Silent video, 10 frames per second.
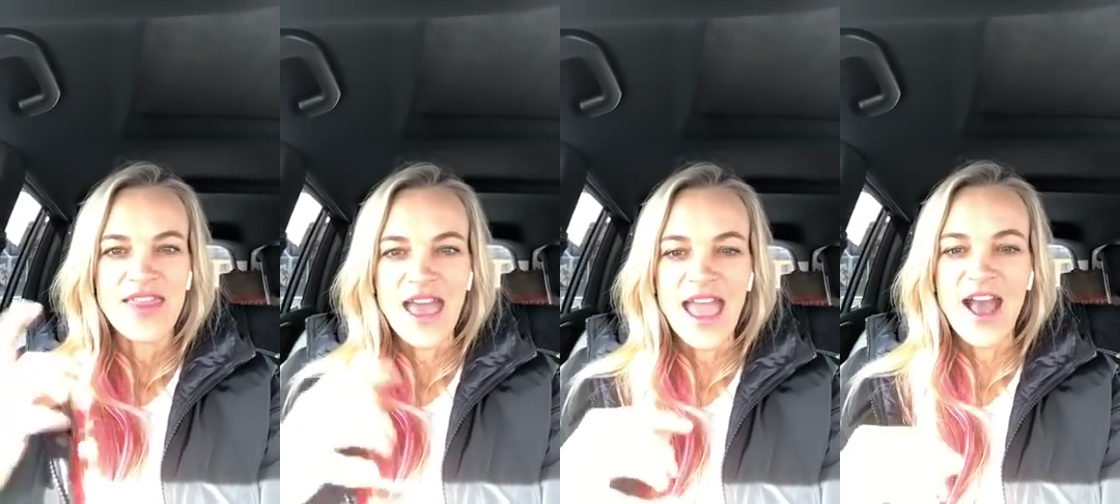
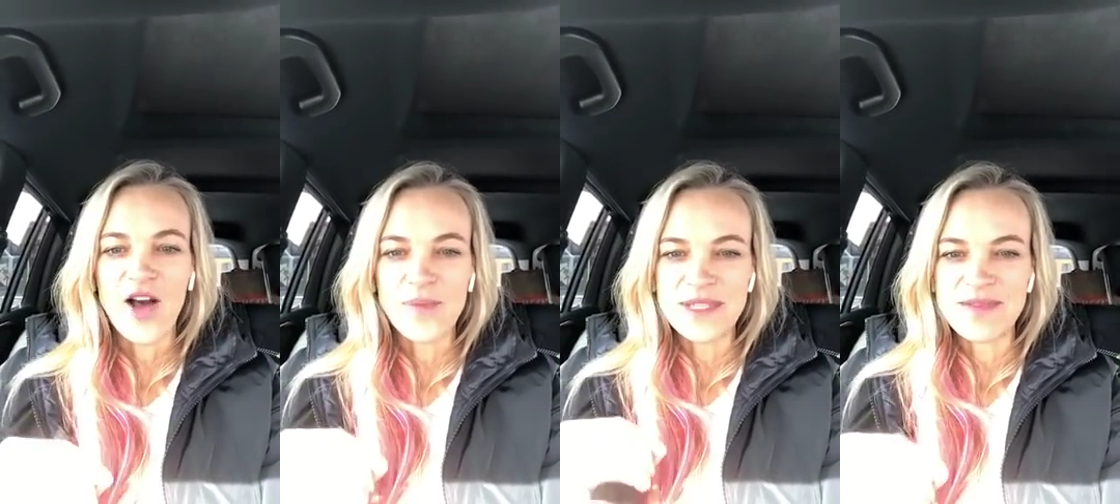That
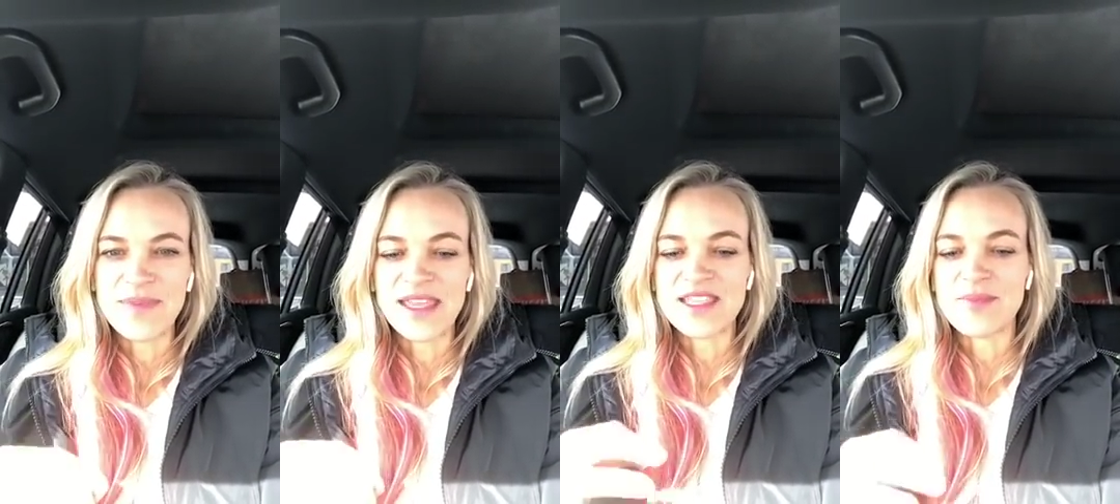helps
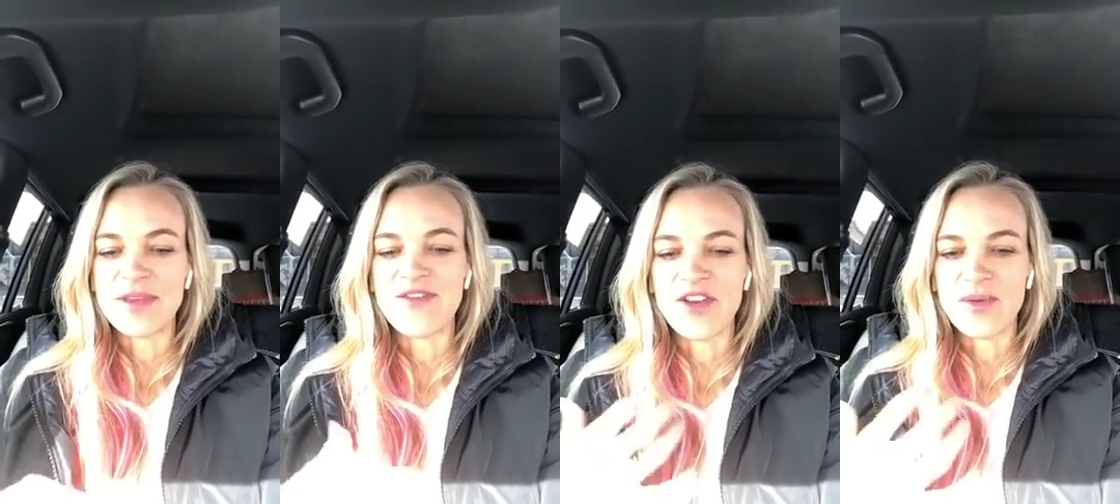me to
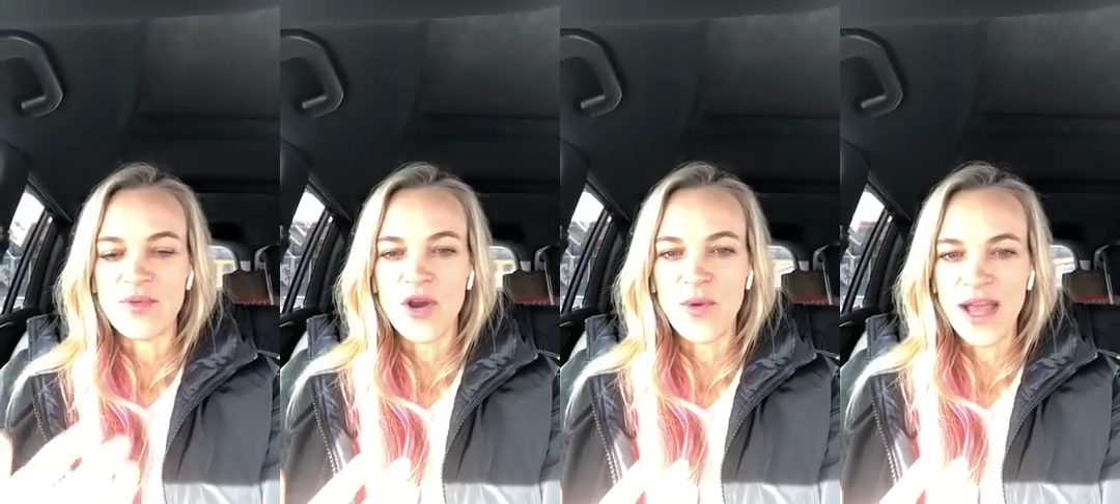be very
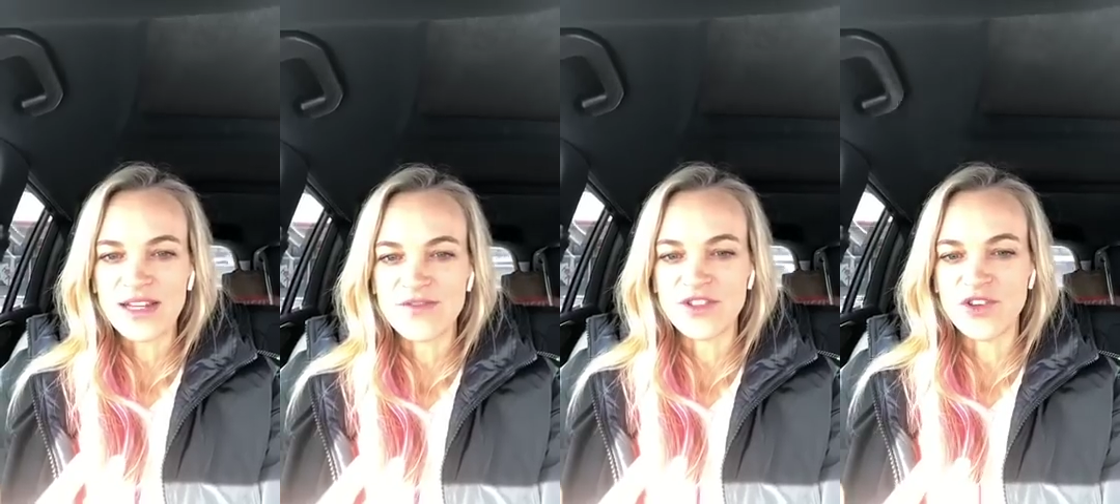
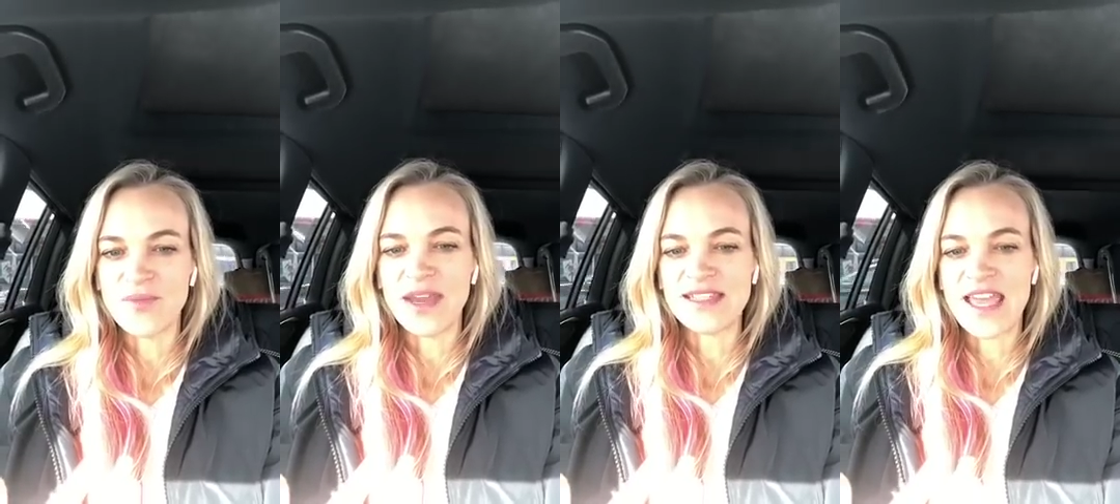proactive
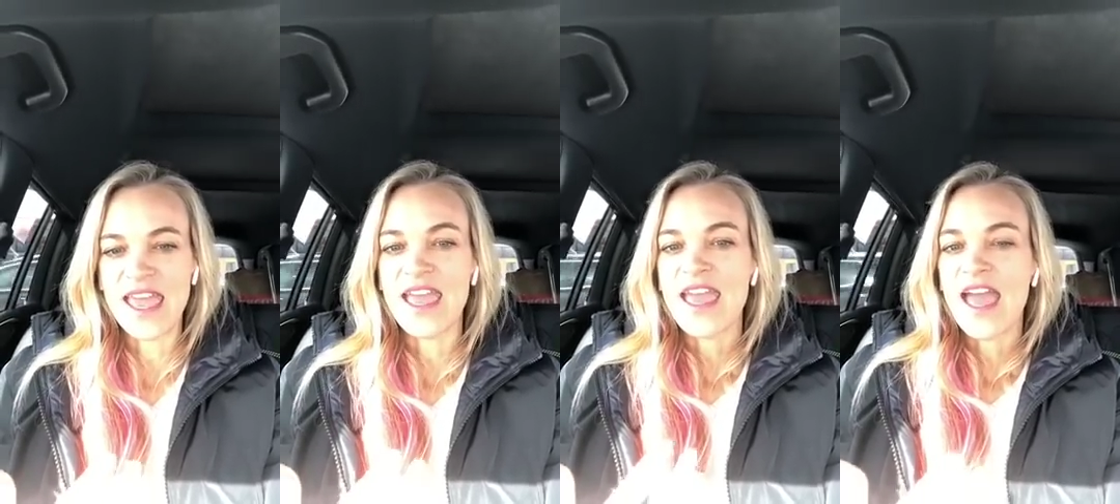during my day.